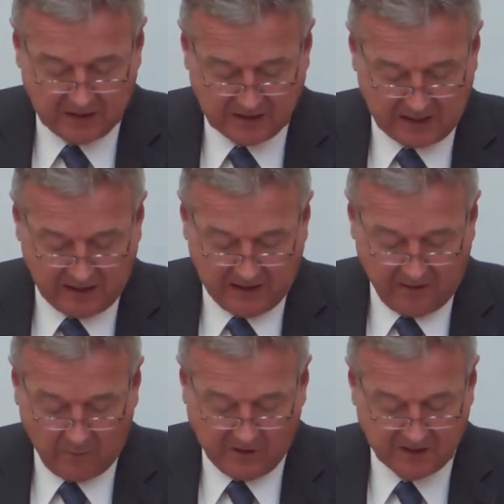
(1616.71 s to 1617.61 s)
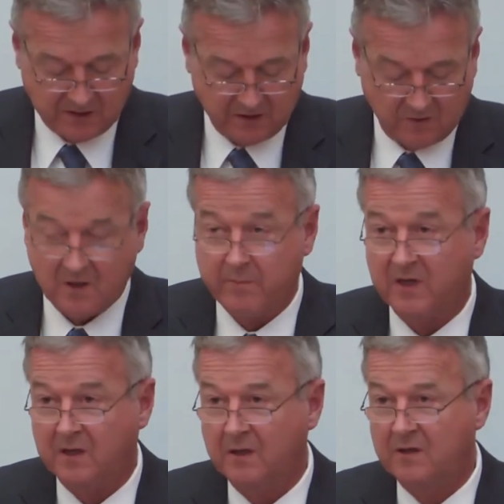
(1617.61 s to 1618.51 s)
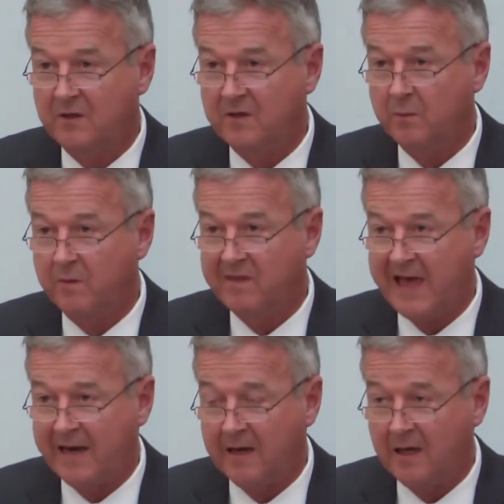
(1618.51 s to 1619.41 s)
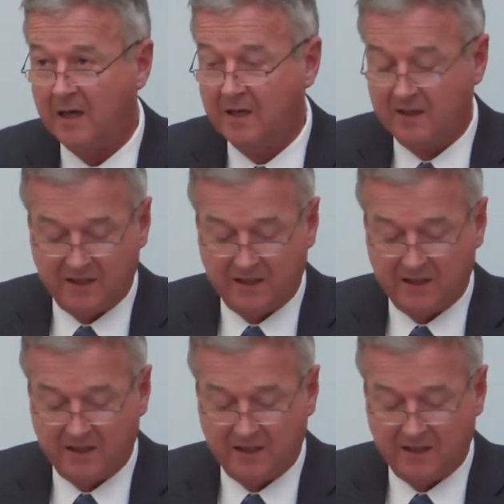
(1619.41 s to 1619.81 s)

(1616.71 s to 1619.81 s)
Certainly, the recent agreement concluded with Canada